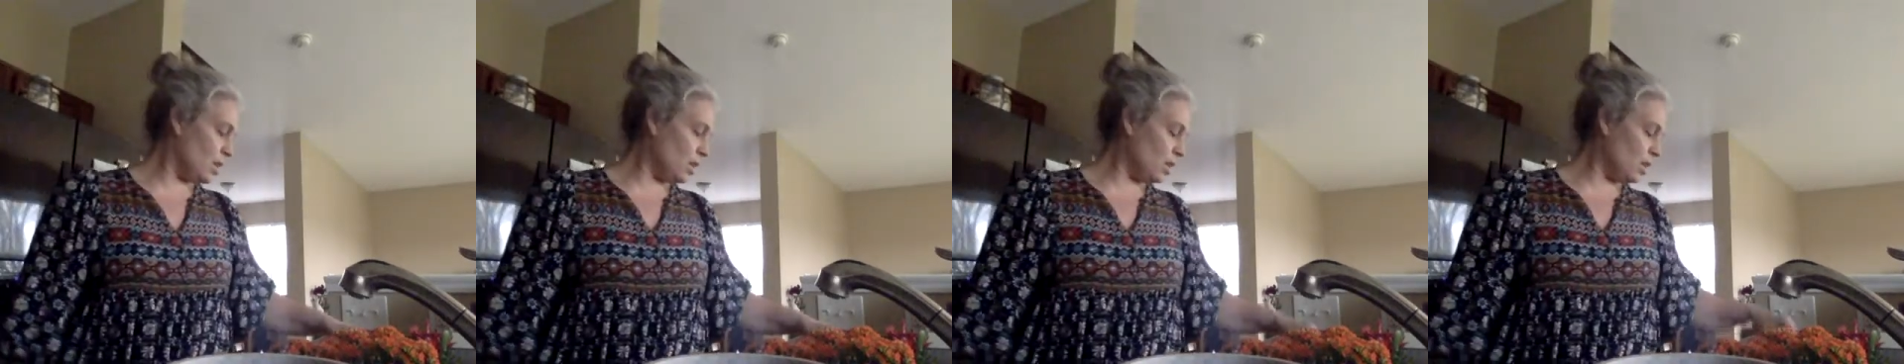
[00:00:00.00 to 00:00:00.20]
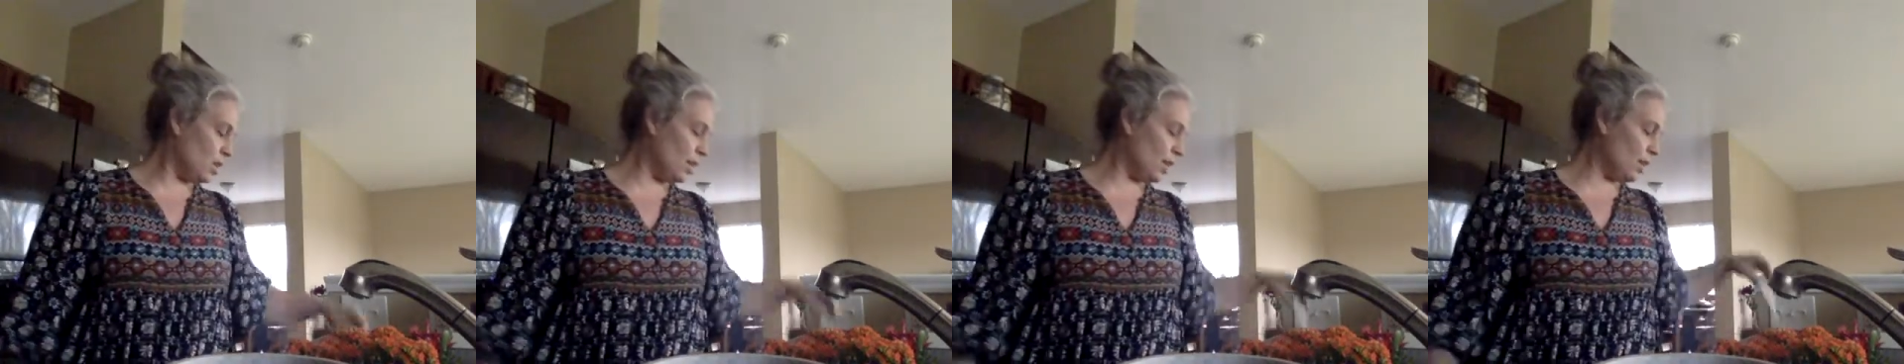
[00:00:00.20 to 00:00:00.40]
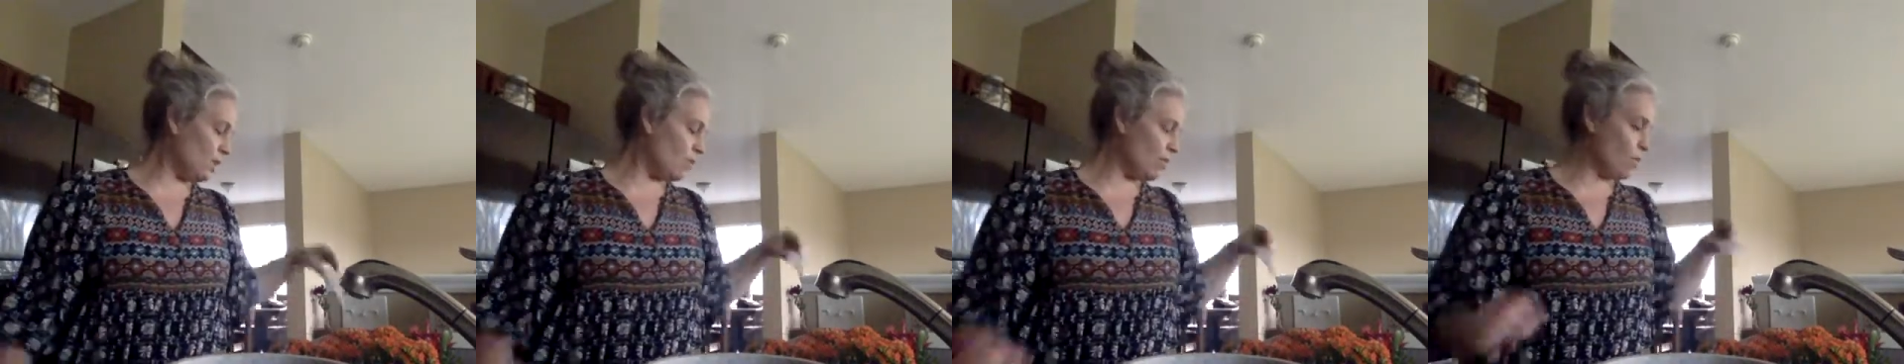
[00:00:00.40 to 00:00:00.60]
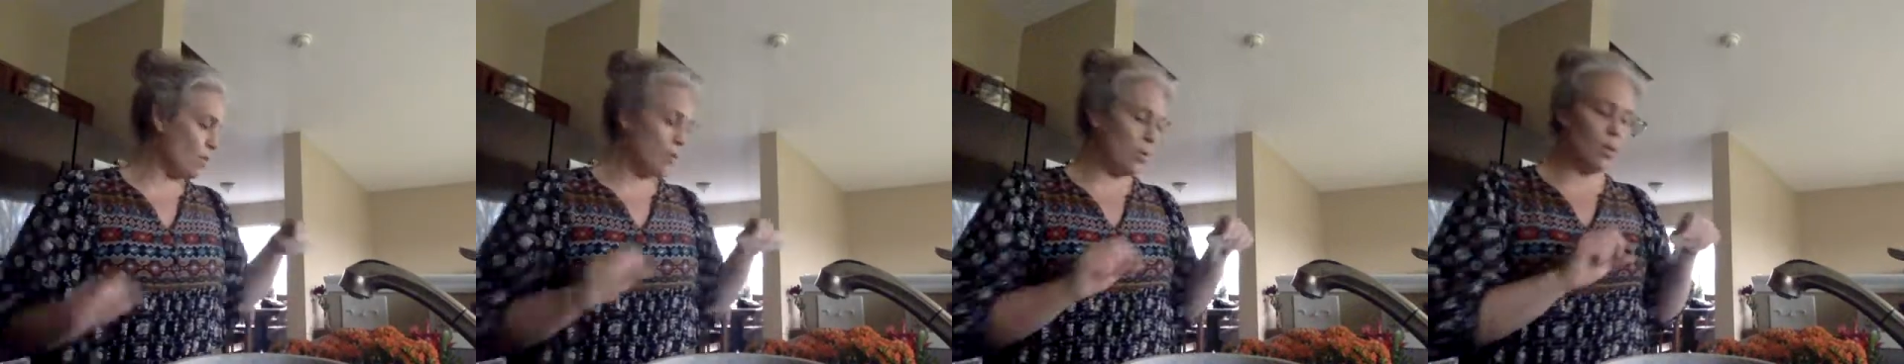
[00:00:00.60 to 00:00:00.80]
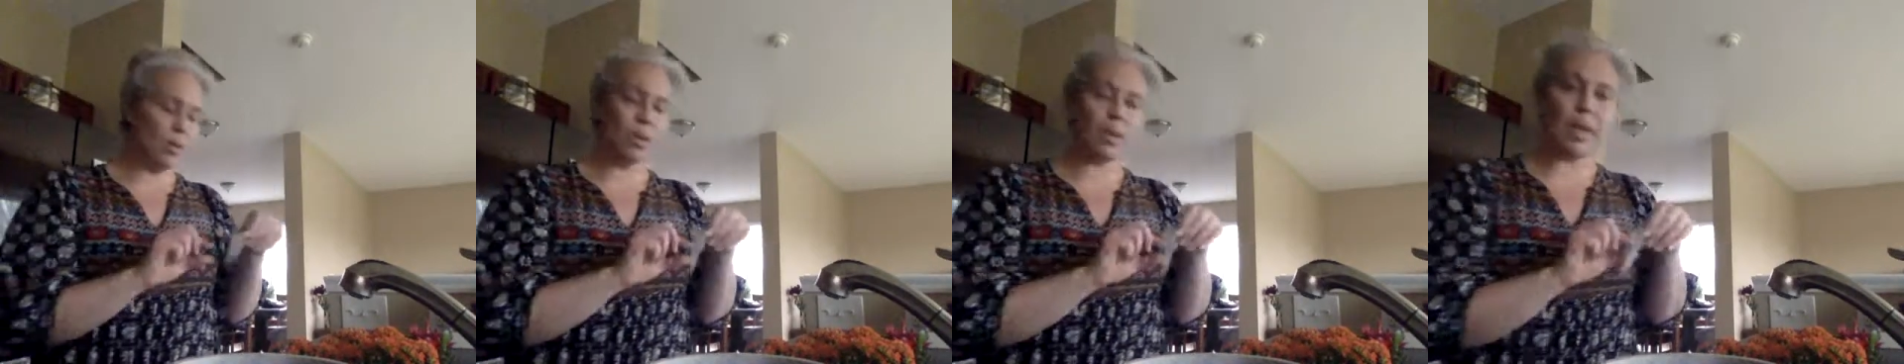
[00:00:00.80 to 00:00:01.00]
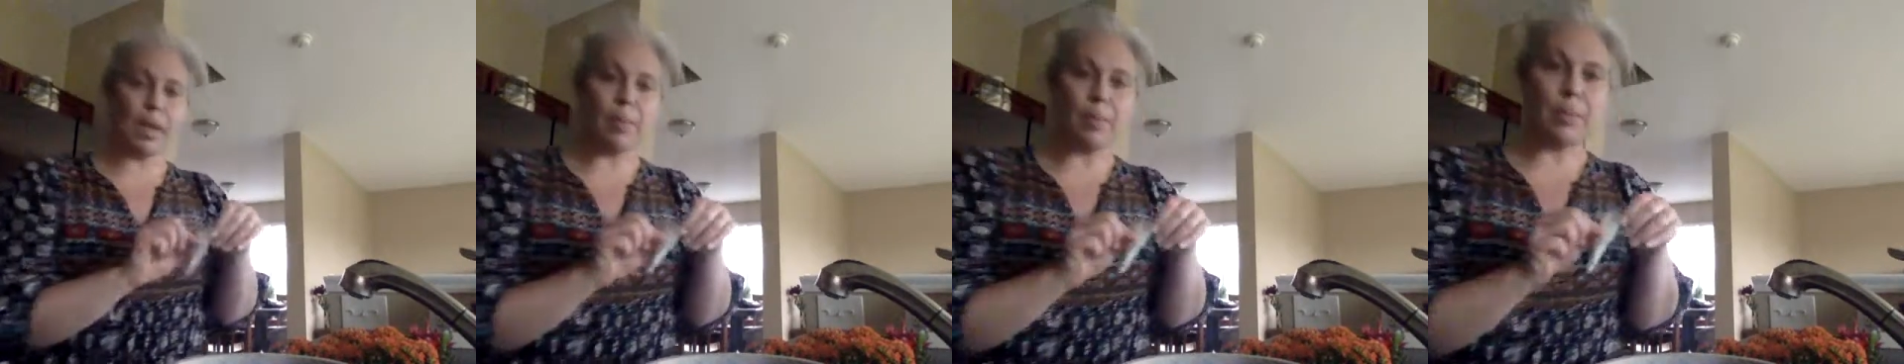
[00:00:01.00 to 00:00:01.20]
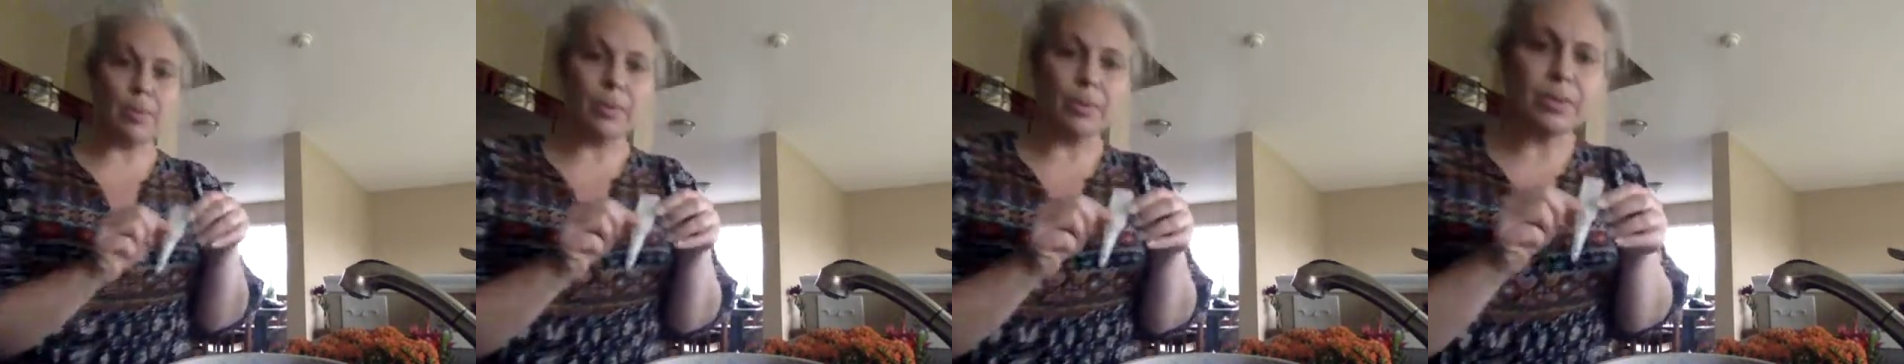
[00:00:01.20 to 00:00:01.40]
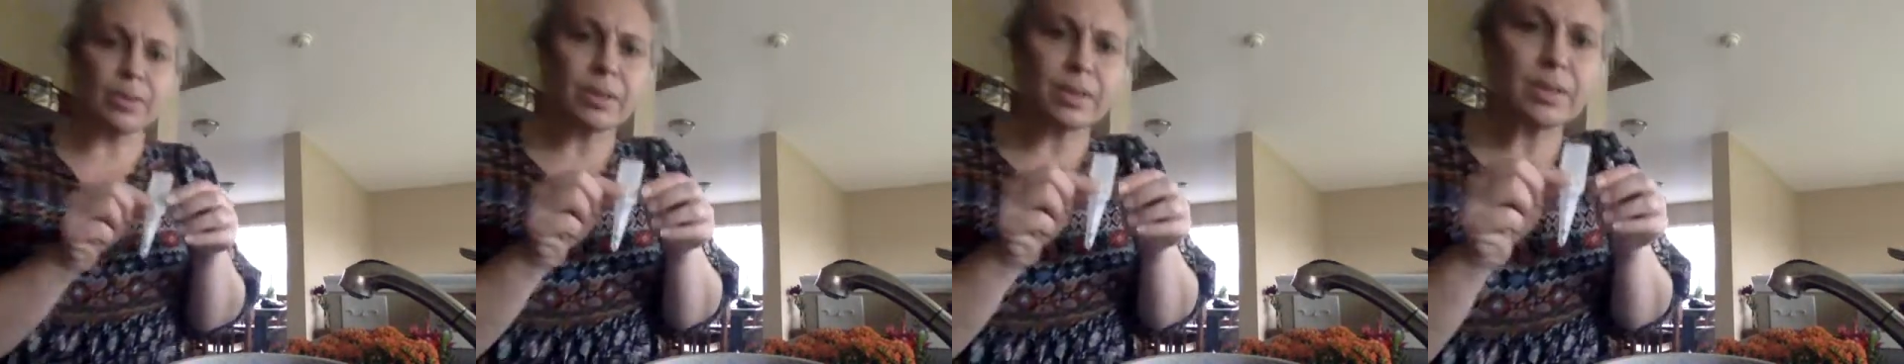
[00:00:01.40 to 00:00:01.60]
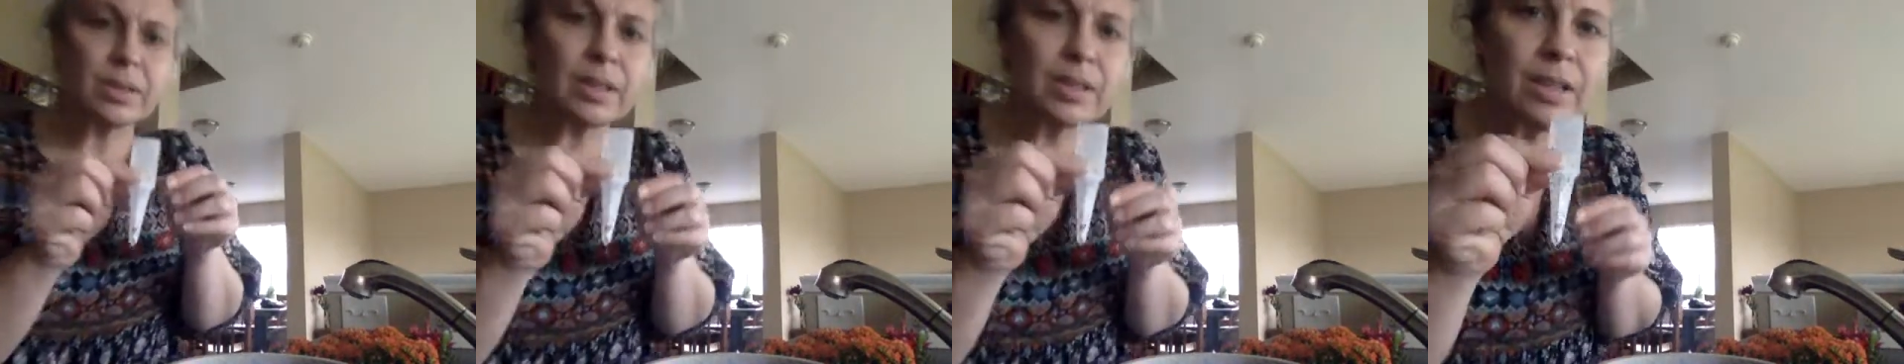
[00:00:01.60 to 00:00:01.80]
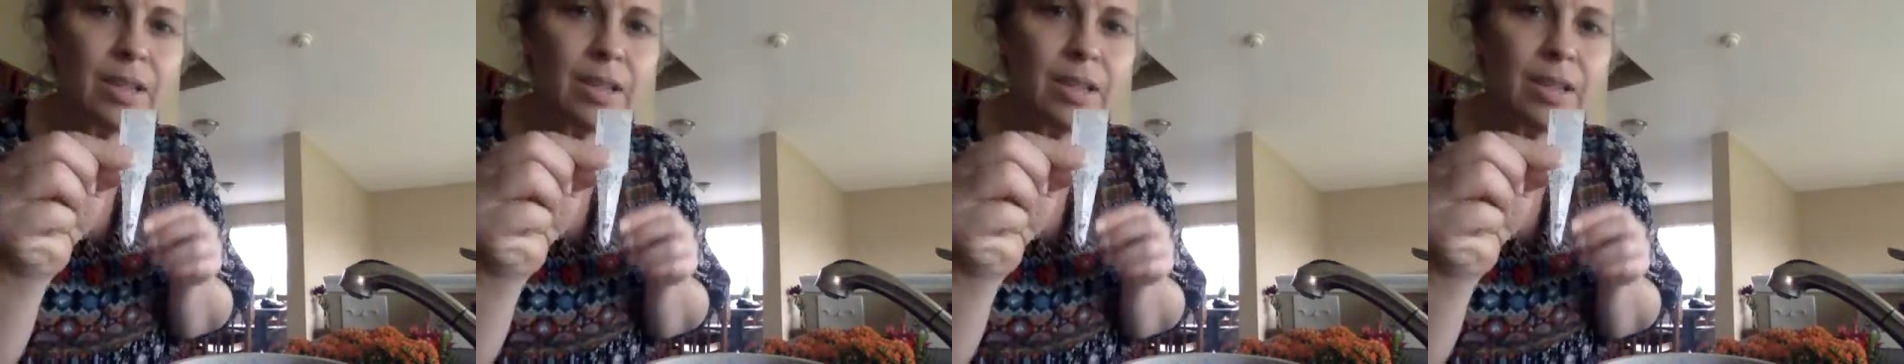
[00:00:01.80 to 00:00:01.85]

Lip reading: looking for the labels.